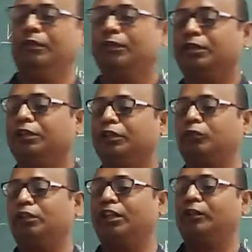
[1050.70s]
in the
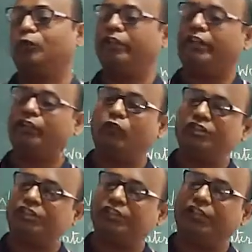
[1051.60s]
cooler, going and
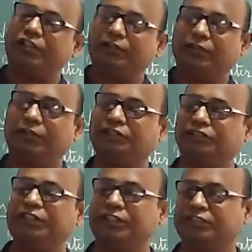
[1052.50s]
watching the
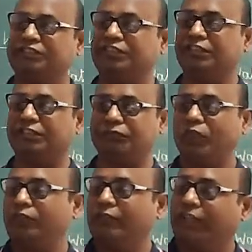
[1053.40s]
serials there.
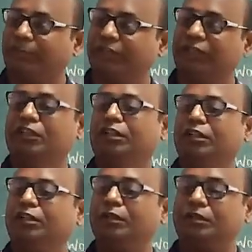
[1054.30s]
What will happen?
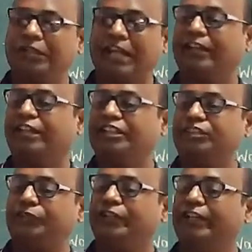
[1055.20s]
The tap gets
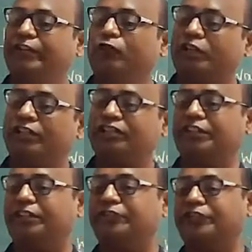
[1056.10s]
filled and water is
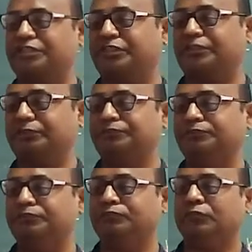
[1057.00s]
getting wasted.
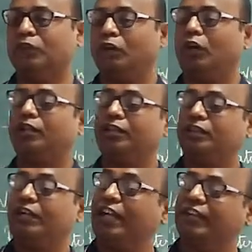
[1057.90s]
Or
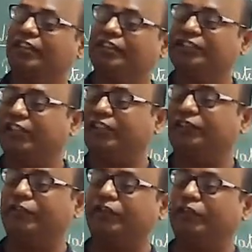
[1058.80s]
garden is there in
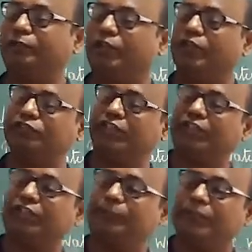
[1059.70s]
front of the house. They are
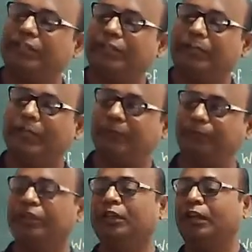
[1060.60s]
keeping their pipe
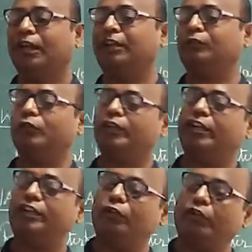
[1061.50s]
and going
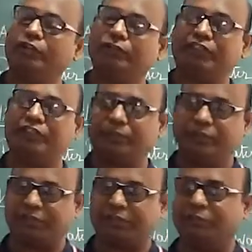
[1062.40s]
and talking with the
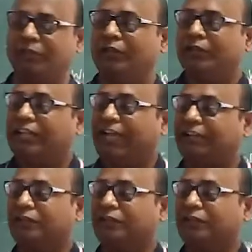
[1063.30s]
neighbor. That